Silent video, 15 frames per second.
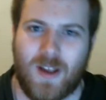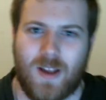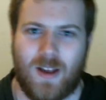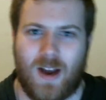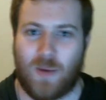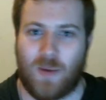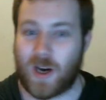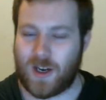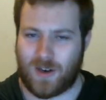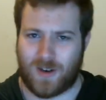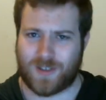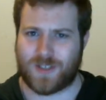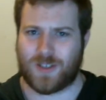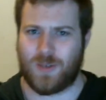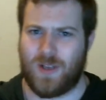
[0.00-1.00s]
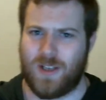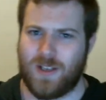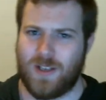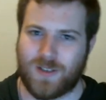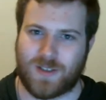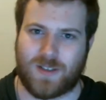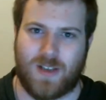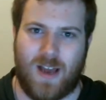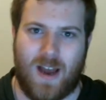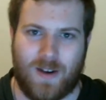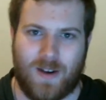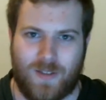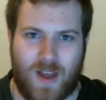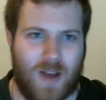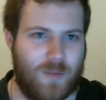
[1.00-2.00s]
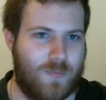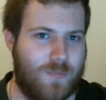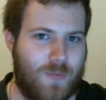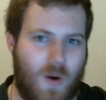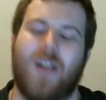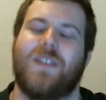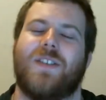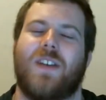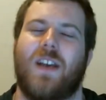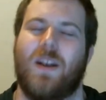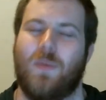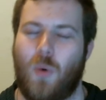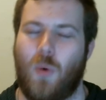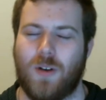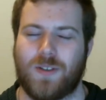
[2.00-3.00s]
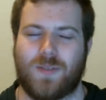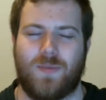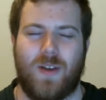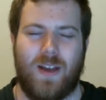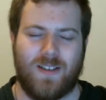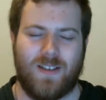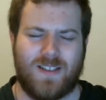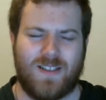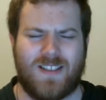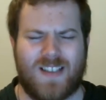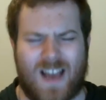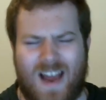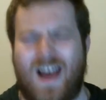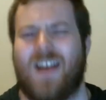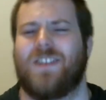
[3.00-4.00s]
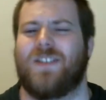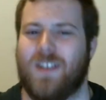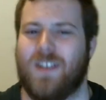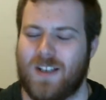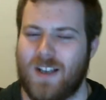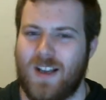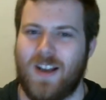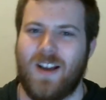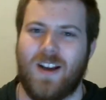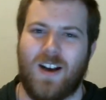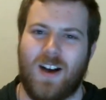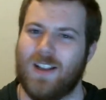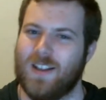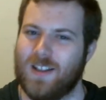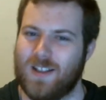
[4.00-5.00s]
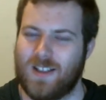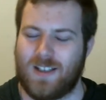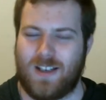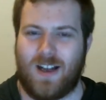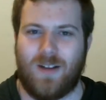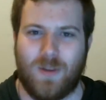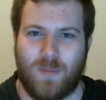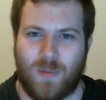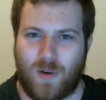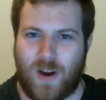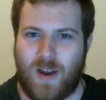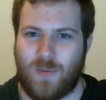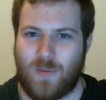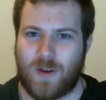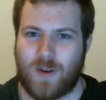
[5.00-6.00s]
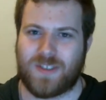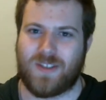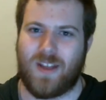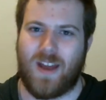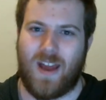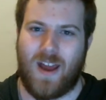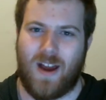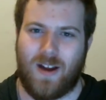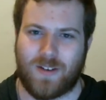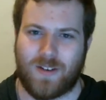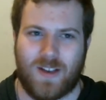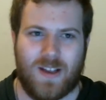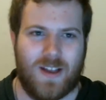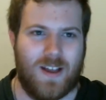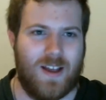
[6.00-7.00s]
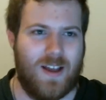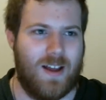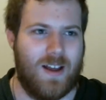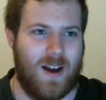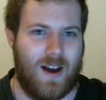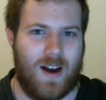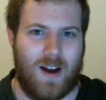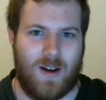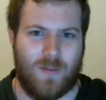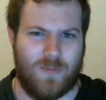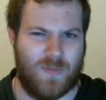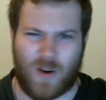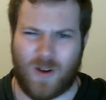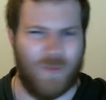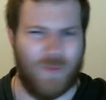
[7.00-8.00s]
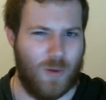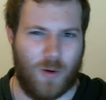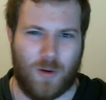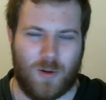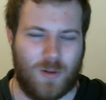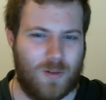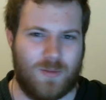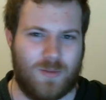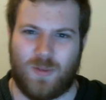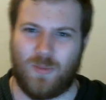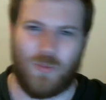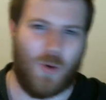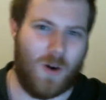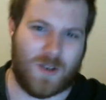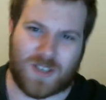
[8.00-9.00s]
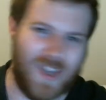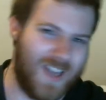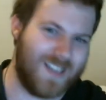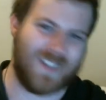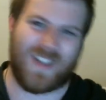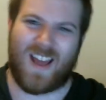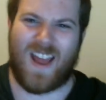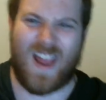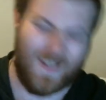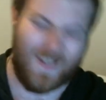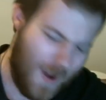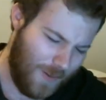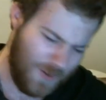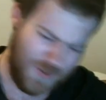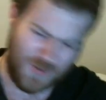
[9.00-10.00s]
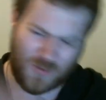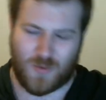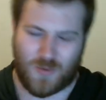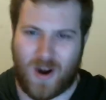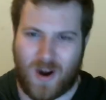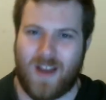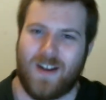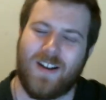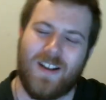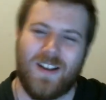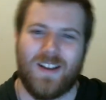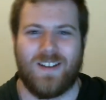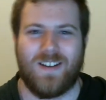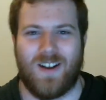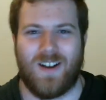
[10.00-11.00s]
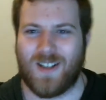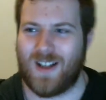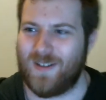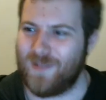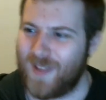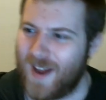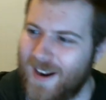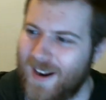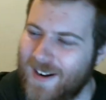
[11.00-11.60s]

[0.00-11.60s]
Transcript: recognises who he is, and that fight scene was fantastic. I loved it. Brienne versus the Hound, very brutal. Rocks against the head, that was great. I love that.